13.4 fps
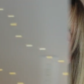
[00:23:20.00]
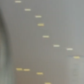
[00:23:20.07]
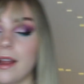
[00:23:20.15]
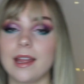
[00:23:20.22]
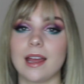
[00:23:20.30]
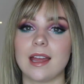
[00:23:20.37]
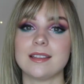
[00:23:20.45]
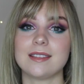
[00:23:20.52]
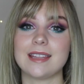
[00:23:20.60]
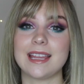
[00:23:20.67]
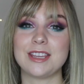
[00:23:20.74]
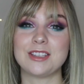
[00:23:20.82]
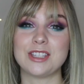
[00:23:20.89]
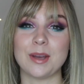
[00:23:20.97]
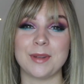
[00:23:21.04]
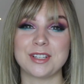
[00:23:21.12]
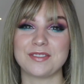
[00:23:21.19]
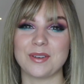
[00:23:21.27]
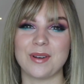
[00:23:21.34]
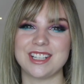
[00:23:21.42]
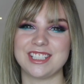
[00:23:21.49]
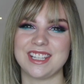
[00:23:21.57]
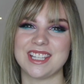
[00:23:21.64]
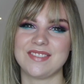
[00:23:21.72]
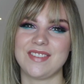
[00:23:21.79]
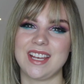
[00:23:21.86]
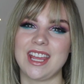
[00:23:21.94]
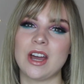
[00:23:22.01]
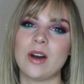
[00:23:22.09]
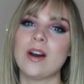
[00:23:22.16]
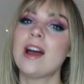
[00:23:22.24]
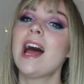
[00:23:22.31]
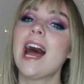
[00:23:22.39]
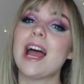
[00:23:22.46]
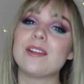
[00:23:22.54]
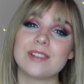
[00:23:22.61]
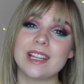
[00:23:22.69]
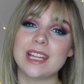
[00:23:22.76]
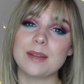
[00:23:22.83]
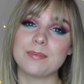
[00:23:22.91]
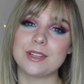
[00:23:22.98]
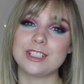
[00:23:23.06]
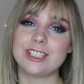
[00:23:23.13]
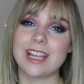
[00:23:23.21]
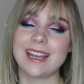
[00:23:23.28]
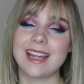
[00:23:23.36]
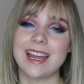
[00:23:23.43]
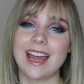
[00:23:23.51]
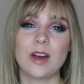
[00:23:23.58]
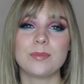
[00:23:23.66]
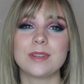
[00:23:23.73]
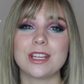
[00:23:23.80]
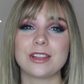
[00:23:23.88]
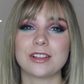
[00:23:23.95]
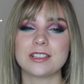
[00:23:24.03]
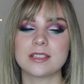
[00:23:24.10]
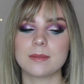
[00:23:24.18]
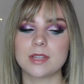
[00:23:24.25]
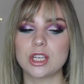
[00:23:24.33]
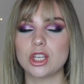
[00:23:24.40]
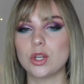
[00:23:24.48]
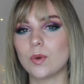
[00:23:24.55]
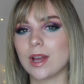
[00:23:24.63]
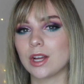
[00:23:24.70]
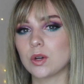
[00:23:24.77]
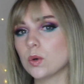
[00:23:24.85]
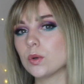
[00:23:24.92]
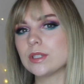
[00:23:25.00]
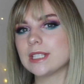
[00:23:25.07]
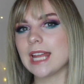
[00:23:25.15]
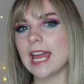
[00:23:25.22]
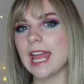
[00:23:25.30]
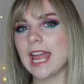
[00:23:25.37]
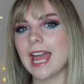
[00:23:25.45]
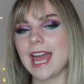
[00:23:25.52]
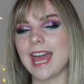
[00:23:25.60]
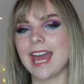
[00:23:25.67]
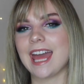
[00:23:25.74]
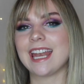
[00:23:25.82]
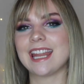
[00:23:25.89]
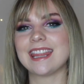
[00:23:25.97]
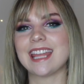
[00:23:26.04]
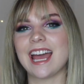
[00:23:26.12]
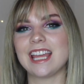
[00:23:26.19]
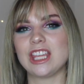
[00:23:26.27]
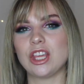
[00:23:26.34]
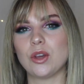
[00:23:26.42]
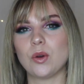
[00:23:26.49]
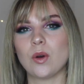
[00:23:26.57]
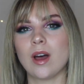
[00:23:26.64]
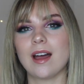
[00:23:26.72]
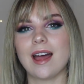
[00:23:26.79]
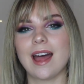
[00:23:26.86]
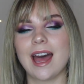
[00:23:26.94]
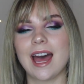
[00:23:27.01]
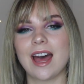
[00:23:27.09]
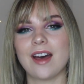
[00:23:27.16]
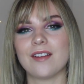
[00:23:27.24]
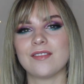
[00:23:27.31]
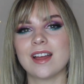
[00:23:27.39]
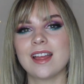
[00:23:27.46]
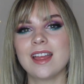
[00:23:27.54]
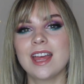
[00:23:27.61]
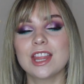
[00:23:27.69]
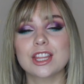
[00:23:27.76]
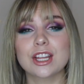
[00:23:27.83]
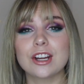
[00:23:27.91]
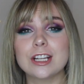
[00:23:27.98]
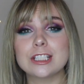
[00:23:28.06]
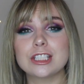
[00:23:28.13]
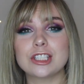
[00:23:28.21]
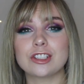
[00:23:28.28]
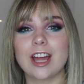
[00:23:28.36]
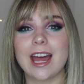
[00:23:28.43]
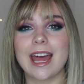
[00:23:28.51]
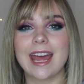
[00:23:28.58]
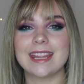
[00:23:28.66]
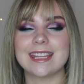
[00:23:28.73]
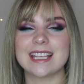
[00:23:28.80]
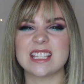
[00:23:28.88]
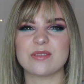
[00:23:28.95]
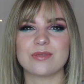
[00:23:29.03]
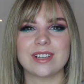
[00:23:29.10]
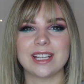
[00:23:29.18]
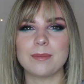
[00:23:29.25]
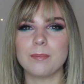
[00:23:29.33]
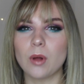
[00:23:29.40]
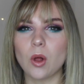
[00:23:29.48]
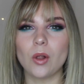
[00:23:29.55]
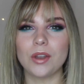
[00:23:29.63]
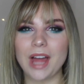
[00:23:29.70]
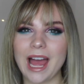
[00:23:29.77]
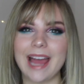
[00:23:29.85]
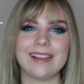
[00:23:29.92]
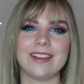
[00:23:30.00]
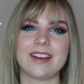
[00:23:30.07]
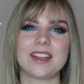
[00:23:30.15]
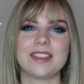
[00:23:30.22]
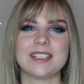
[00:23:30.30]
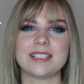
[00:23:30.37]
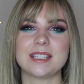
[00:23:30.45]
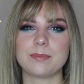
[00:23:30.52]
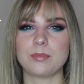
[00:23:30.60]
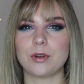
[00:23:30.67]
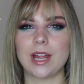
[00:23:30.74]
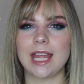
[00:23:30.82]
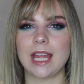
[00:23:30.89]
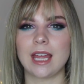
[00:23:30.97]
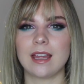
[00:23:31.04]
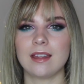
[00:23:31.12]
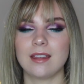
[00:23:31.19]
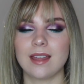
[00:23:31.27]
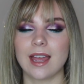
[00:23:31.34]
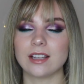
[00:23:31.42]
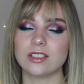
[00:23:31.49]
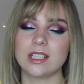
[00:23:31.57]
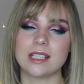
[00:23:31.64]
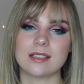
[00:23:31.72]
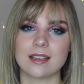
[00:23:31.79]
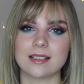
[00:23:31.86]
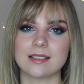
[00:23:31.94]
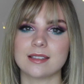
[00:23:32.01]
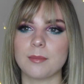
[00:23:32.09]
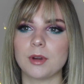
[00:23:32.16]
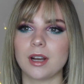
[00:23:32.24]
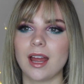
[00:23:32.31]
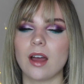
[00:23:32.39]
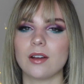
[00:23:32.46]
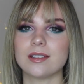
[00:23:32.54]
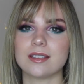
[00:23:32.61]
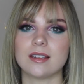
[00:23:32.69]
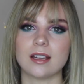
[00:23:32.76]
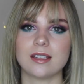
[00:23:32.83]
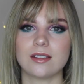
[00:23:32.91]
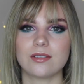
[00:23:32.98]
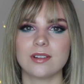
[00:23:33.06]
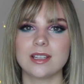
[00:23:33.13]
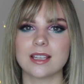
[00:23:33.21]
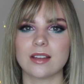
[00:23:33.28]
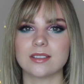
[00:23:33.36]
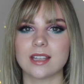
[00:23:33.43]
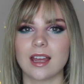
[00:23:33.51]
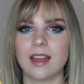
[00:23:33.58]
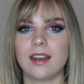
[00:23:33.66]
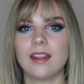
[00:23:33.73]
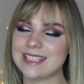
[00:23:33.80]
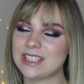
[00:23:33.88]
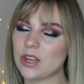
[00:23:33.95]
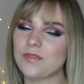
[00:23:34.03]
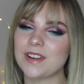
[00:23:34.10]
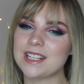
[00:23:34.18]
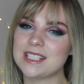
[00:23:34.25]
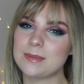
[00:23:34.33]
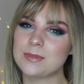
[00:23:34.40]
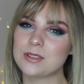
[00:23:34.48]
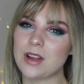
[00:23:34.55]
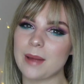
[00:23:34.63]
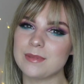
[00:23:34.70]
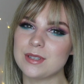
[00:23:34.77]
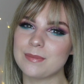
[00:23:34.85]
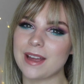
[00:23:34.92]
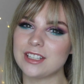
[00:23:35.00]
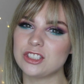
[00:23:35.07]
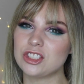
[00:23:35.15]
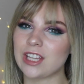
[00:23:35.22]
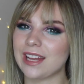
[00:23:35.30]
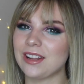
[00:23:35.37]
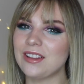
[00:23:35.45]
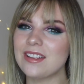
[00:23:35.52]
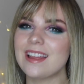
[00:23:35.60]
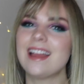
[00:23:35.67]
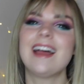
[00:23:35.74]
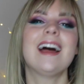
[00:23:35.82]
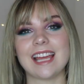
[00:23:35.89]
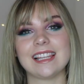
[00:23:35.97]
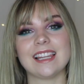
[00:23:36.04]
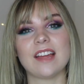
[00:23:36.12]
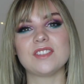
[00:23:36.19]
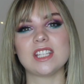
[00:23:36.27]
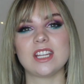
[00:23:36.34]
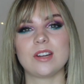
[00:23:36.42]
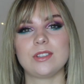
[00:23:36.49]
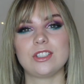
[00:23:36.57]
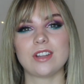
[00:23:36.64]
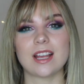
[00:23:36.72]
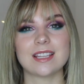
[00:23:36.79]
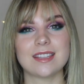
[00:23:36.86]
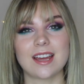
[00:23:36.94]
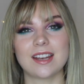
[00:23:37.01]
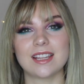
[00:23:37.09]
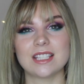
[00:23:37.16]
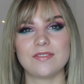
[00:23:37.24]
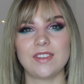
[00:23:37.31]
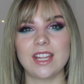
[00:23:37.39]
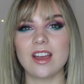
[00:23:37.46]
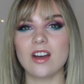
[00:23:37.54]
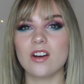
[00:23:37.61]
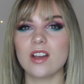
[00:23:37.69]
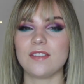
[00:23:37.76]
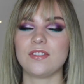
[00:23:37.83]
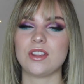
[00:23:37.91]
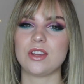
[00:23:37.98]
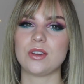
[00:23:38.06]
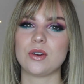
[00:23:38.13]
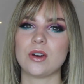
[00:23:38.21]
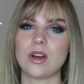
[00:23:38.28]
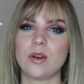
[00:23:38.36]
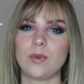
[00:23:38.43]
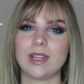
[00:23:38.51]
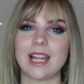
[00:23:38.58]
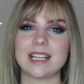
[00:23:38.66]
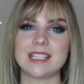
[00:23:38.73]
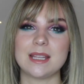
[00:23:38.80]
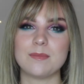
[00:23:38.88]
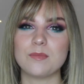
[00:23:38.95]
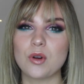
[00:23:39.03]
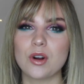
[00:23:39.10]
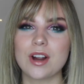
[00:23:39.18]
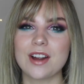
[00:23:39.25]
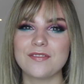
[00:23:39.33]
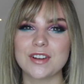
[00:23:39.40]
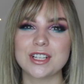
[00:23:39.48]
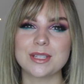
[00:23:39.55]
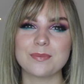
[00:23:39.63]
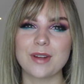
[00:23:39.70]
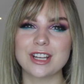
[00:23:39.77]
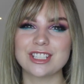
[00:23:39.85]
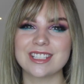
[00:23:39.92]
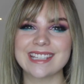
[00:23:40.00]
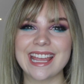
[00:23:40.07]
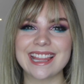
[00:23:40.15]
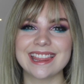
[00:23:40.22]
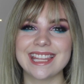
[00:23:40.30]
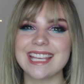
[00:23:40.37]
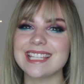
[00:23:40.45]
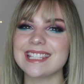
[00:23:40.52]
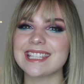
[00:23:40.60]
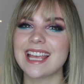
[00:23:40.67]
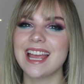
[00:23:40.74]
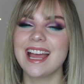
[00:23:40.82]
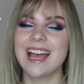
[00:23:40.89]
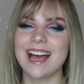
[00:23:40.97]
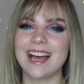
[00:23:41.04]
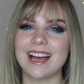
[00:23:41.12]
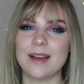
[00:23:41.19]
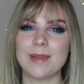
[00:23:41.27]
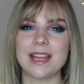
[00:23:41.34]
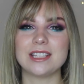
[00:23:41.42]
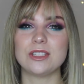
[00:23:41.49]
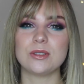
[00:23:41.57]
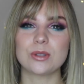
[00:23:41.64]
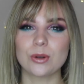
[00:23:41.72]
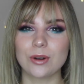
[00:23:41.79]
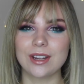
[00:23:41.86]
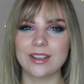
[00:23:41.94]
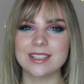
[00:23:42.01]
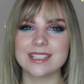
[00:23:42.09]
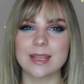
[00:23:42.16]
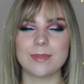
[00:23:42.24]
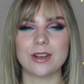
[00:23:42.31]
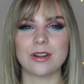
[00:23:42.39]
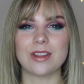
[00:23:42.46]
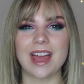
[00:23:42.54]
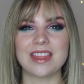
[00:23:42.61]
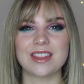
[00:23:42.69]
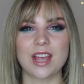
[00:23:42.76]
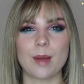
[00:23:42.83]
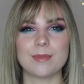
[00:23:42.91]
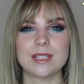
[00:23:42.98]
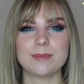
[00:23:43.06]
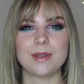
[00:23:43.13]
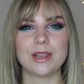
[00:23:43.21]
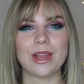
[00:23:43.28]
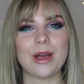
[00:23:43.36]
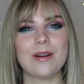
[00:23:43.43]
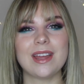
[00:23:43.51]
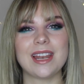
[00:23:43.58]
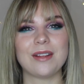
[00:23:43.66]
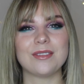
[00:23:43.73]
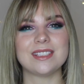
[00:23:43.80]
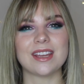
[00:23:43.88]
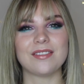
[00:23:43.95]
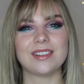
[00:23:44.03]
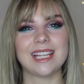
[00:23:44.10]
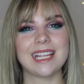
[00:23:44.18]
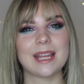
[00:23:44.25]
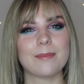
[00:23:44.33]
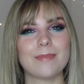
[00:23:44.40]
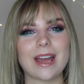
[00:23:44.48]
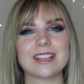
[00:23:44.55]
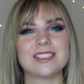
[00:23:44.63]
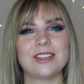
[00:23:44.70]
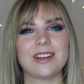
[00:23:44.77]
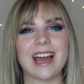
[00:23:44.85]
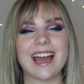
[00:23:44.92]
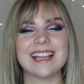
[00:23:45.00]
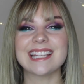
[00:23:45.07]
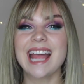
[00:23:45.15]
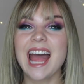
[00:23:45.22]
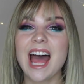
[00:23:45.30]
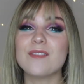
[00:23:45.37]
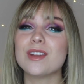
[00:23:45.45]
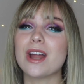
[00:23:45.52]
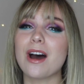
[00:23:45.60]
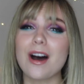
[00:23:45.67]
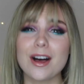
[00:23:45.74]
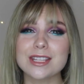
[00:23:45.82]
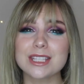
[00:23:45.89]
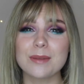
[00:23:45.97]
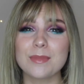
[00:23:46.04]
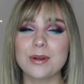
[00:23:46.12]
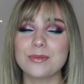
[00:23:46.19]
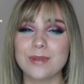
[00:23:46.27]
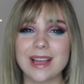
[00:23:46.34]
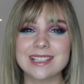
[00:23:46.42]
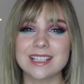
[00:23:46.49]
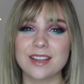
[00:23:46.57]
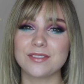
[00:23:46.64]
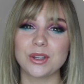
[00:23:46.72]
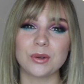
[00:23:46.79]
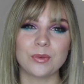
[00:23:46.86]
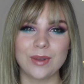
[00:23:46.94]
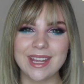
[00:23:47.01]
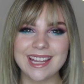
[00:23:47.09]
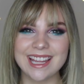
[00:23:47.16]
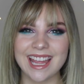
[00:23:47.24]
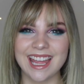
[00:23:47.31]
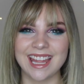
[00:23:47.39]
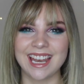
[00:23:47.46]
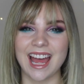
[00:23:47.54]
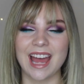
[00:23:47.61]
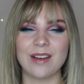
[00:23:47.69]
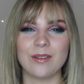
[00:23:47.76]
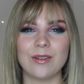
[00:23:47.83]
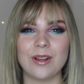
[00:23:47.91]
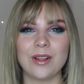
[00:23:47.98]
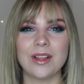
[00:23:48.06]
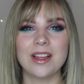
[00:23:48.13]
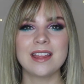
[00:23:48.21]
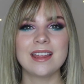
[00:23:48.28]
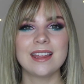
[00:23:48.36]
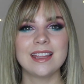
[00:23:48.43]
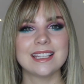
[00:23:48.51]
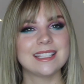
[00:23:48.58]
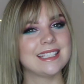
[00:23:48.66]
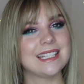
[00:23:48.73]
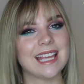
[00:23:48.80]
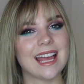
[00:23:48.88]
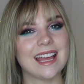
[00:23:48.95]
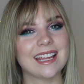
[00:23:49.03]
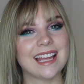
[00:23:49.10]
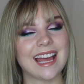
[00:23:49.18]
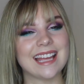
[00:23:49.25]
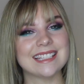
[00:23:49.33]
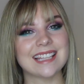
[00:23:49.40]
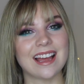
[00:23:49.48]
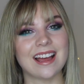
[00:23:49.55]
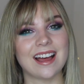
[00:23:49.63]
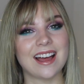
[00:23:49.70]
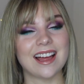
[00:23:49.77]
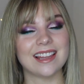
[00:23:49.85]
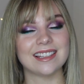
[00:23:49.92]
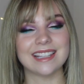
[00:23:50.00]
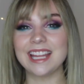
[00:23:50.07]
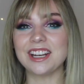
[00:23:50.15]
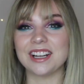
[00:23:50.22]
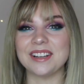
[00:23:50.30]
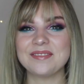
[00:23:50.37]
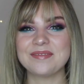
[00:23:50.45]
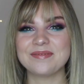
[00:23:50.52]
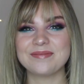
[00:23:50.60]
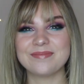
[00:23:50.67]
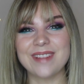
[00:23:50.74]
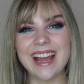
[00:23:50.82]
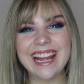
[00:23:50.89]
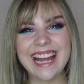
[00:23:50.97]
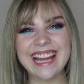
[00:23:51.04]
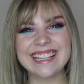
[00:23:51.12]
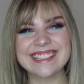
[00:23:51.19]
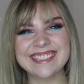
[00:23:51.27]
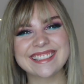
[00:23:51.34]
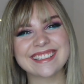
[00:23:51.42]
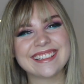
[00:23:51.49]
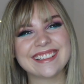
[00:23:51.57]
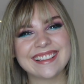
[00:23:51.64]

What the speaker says: Alright guys, thank you so much for watching this video. I really appreciate it. I hope that you learned something new and cool today, and that you have the courage to try this really bold eye look this spring. Actually, it's like summer now. It's 90 degrees outside. Don't forget to subscribe to my channel. I'd love to hear what you guys thought of this video. If you would like to see more first impressions like this and tutorials, let me know that in the comments below, and I will definitely get back to you guys. Have an awesome rest of your week, and I will see ya guys later. Bye guys!